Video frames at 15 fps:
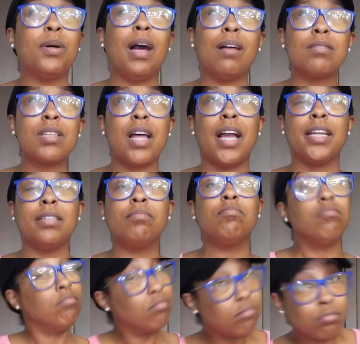I was like,
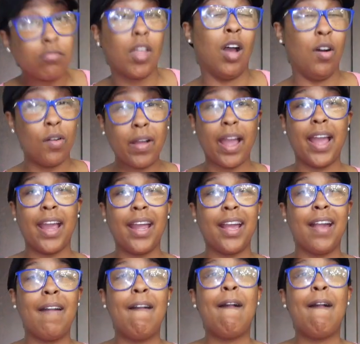okay.